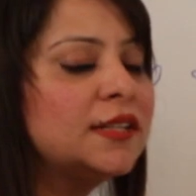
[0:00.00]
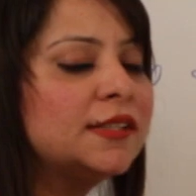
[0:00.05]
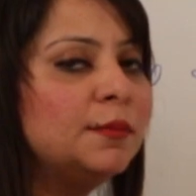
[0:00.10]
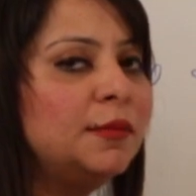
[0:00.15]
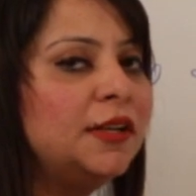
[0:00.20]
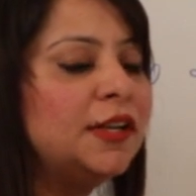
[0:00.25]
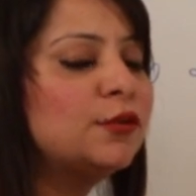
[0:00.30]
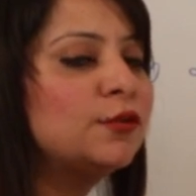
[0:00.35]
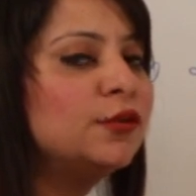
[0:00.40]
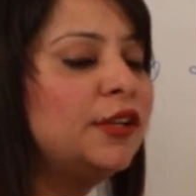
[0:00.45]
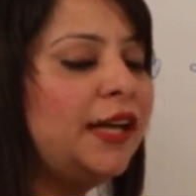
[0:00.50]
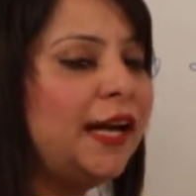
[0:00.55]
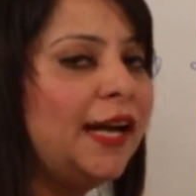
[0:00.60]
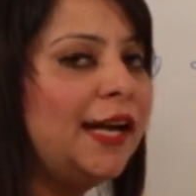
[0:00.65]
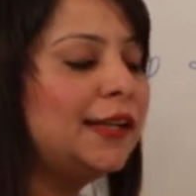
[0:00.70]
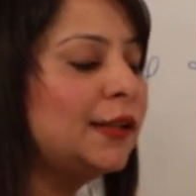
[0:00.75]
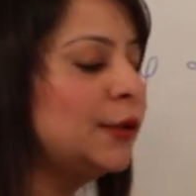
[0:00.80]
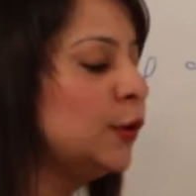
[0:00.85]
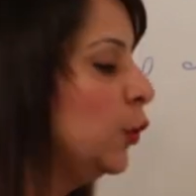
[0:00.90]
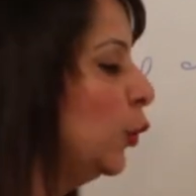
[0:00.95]
is similar to the
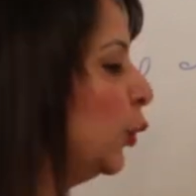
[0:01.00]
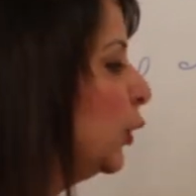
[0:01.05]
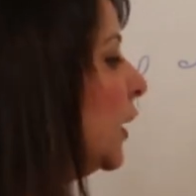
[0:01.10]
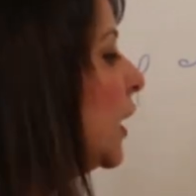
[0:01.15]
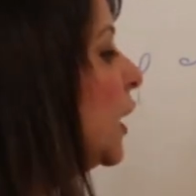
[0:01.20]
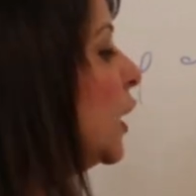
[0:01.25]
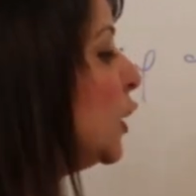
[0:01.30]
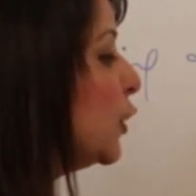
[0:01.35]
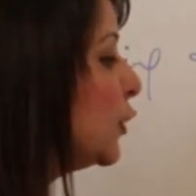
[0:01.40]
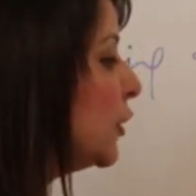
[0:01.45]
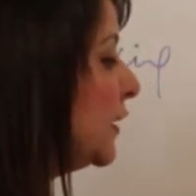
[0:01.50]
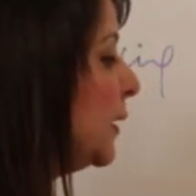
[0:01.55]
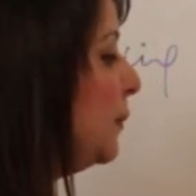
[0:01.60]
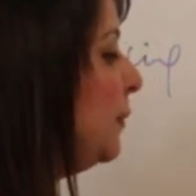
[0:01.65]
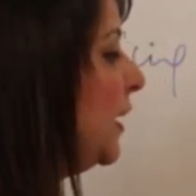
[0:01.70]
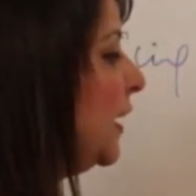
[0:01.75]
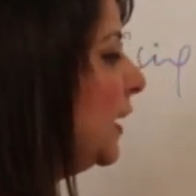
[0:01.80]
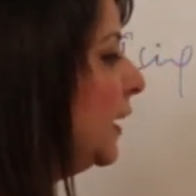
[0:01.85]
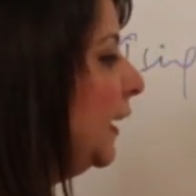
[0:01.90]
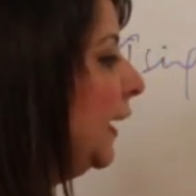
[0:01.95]
eighth note. So
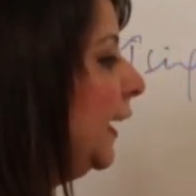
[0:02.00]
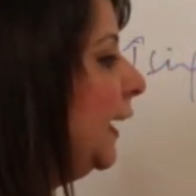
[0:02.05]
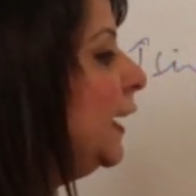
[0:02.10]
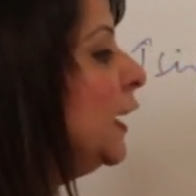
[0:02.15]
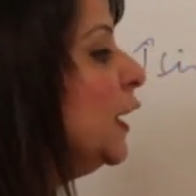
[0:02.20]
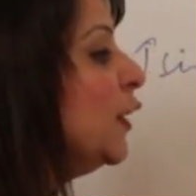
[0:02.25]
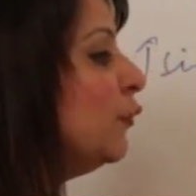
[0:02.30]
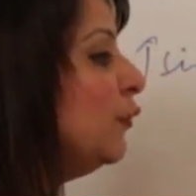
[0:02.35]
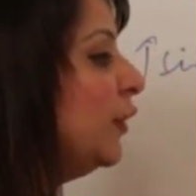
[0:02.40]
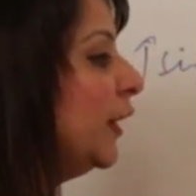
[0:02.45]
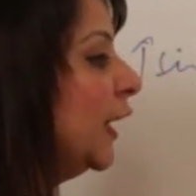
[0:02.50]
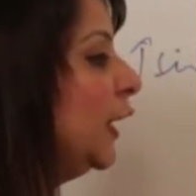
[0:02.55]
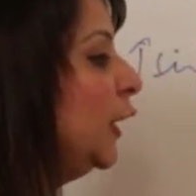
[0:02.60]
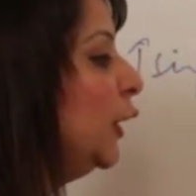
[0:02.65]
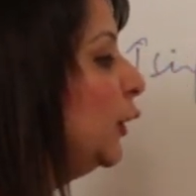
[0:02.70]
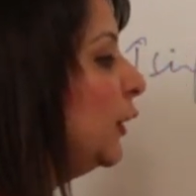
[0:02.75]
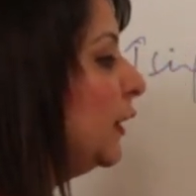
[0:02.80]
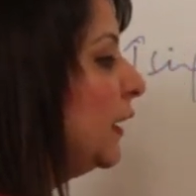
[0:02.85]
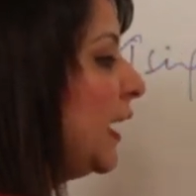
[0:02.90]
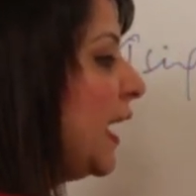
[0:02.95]
similarly, we
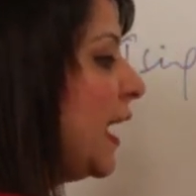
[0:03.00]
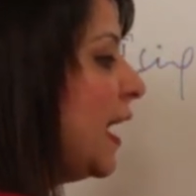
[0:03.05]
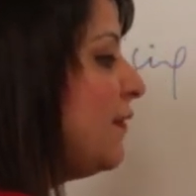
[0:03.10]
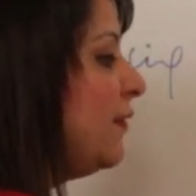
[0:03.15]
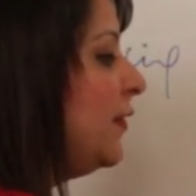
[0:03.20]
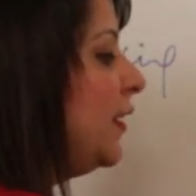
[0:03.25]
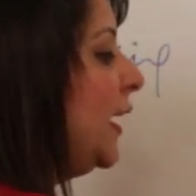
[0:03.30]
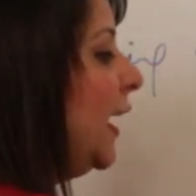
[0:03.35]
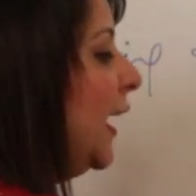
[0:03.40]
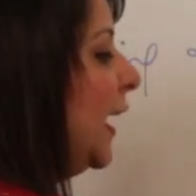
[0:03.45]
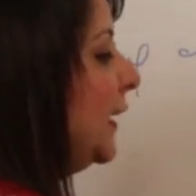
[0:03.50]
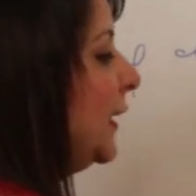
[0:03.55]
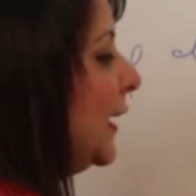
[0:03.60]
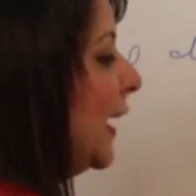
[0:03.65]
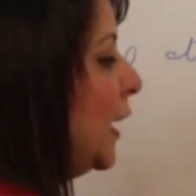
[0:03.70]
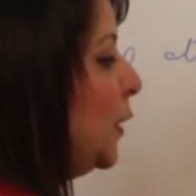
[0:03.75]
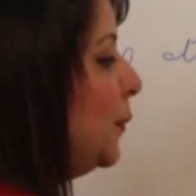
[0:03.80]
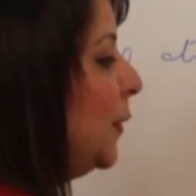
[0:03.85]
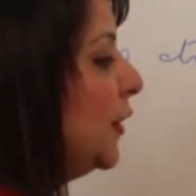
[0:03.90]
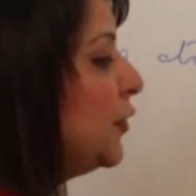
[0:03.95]
can uh, every eighth
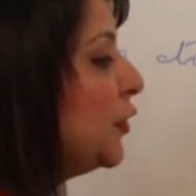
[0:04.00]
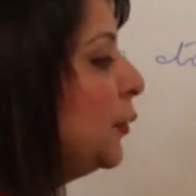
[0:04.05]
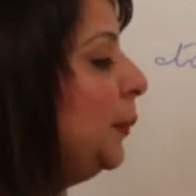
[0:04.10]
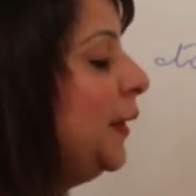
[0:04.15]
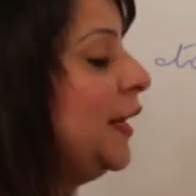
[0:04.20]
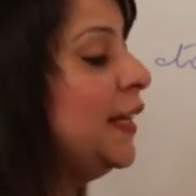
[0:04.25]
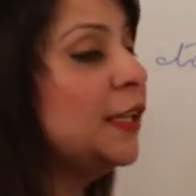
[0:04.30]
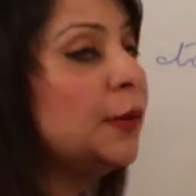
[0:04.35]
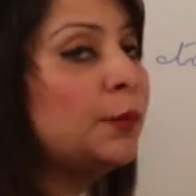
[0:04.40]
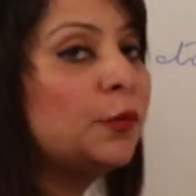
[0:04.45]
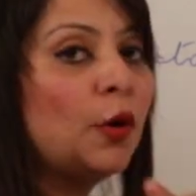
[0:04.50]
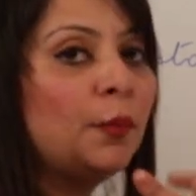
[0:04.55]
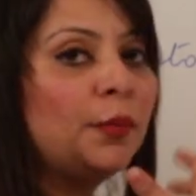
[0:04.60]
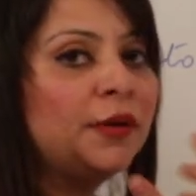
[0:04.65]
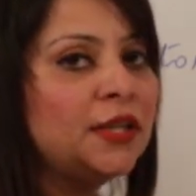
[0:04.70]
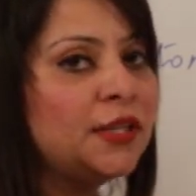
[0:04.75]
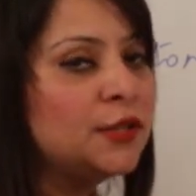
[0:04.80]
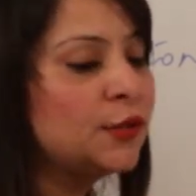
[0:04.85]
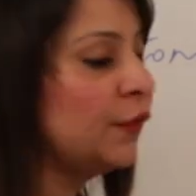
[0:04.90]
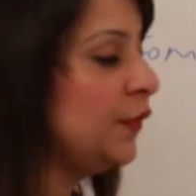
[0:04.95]
element repeat the properties